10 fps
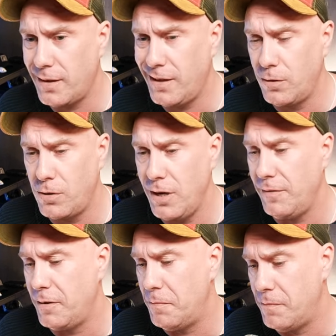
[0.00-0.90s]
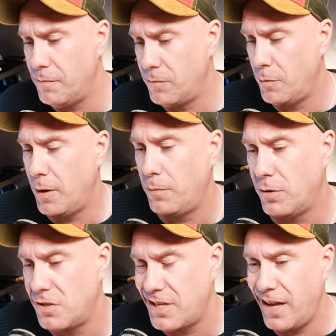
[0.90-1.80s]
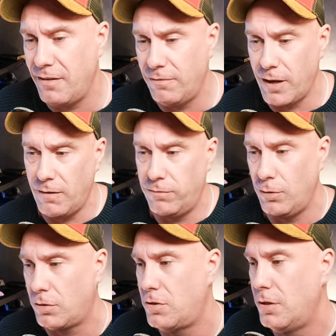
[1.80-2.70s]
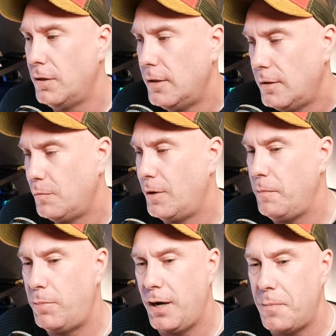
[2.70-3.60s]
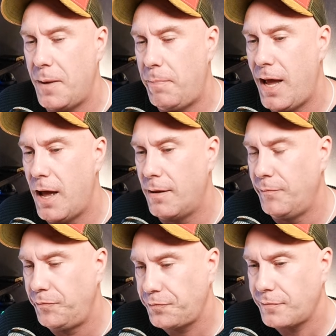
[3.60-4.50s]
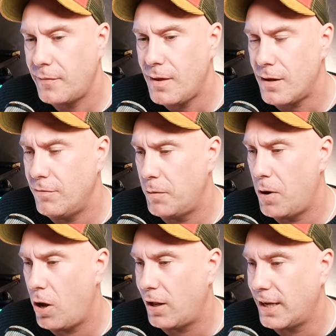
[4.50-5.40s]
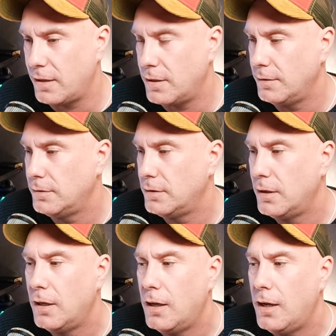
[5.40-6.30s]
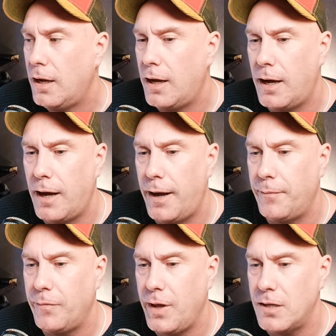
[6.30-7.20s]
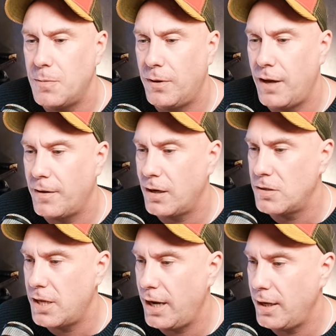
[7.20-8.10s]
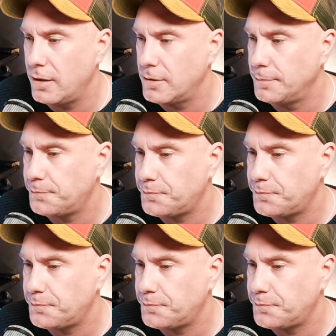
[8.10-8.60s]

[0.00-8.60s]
couldn't even remember Sander Van Voogd, my buddy, my pal from Holland. Ansible Navigator settings.